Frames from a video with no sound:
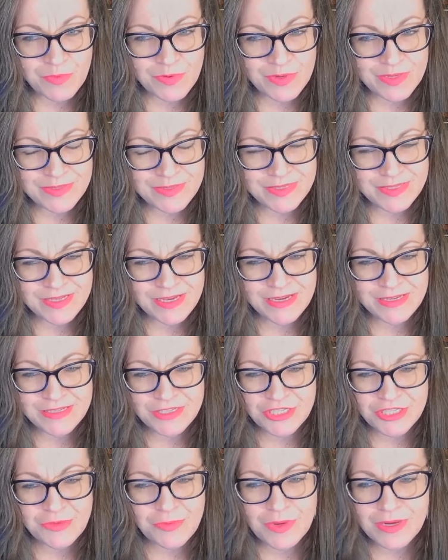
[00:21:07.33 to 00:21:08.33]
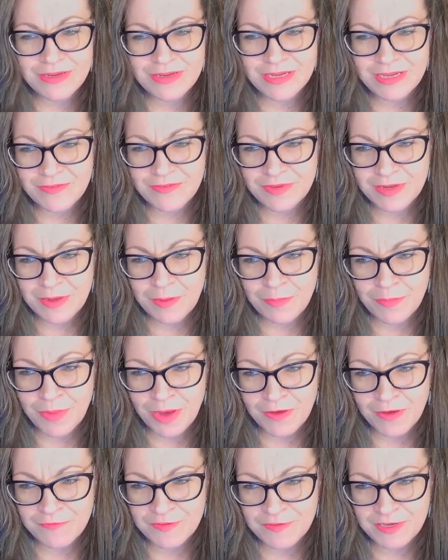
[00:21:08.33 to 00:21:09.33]
Princess. She wasn't even a
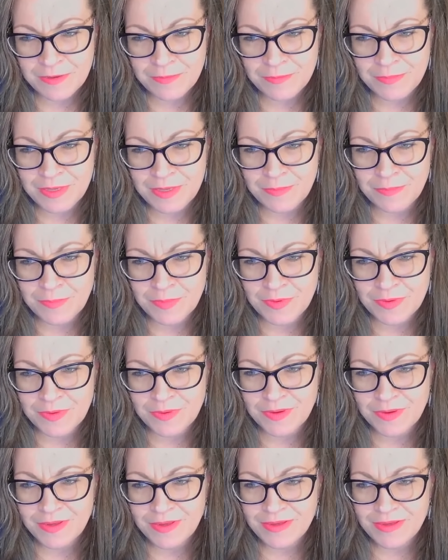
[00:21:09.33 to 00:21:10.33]
Mafia member.